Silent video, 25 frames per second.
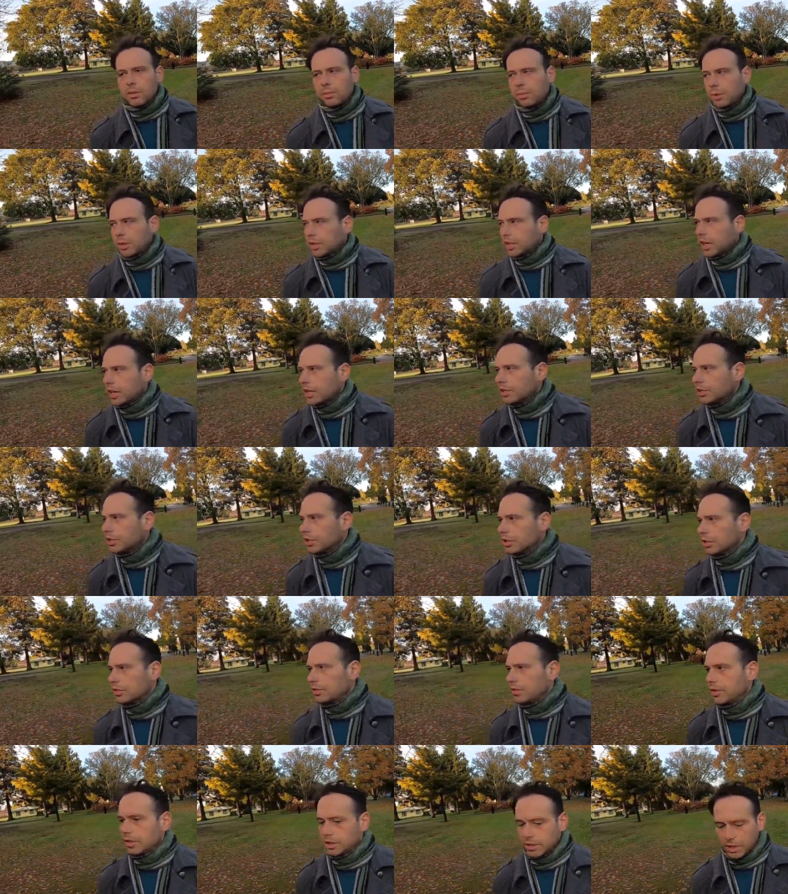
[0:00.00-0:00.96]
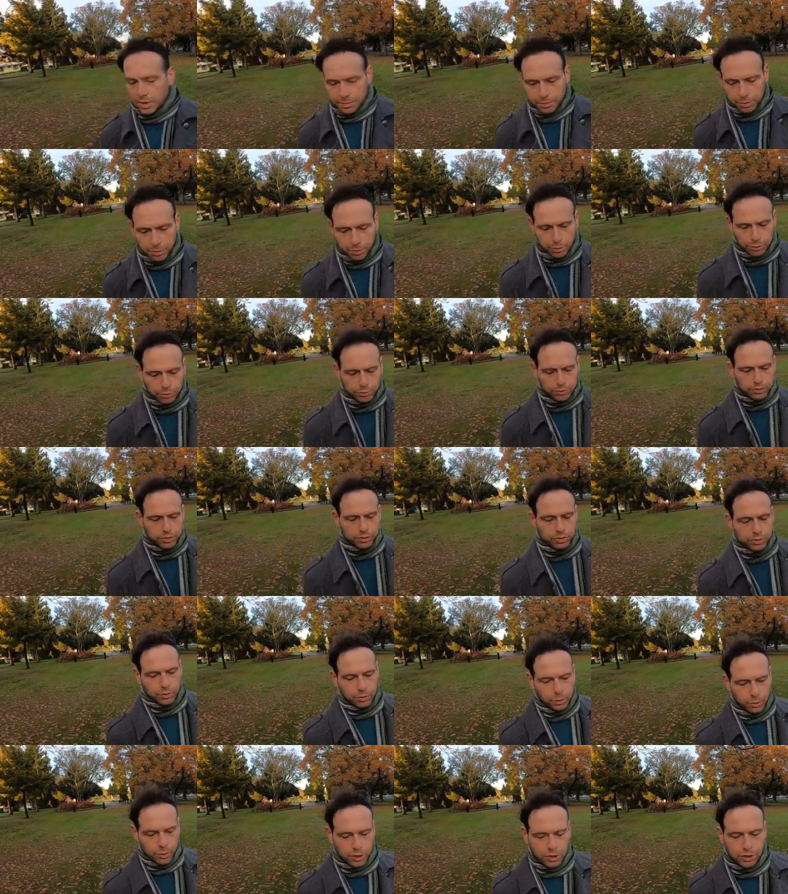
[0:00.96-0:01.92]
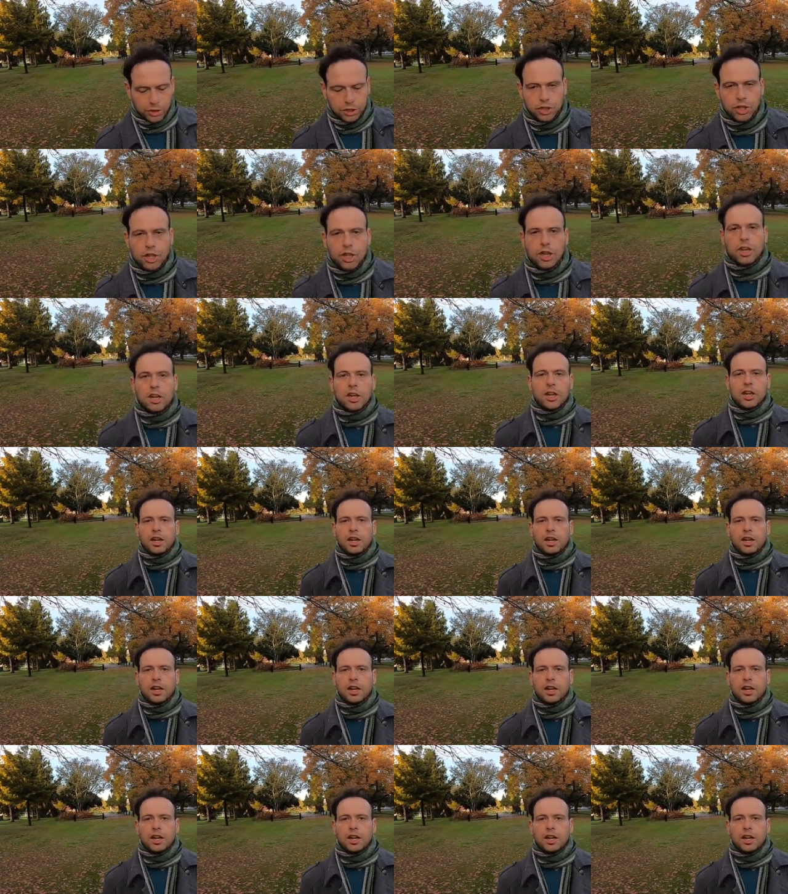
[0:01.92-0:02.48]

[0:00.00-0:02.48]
applications visa approved, which